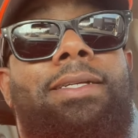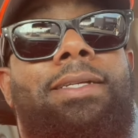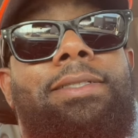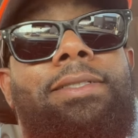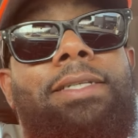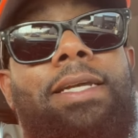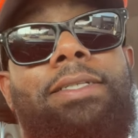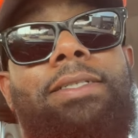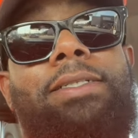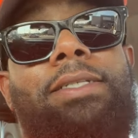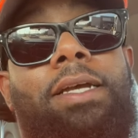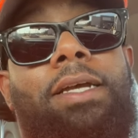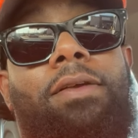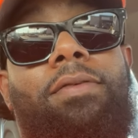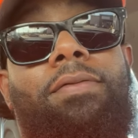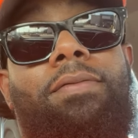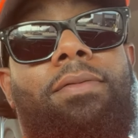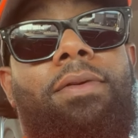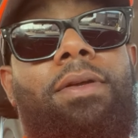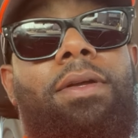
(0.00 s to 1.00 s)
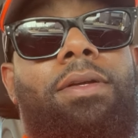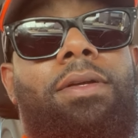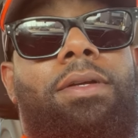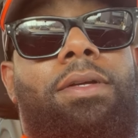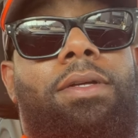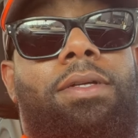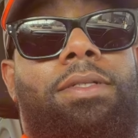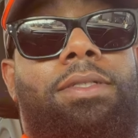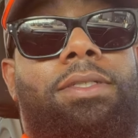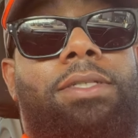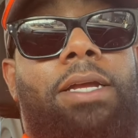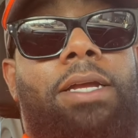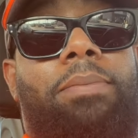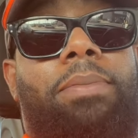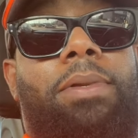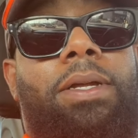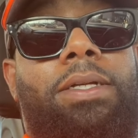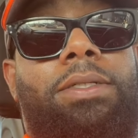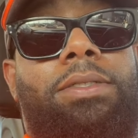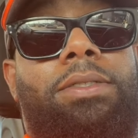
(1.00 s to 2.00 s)
Stay safe. Stay
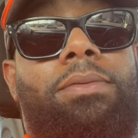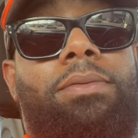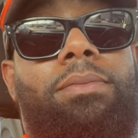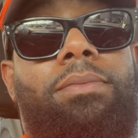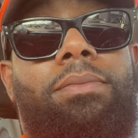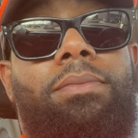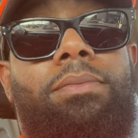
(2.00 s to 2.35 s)
blessed.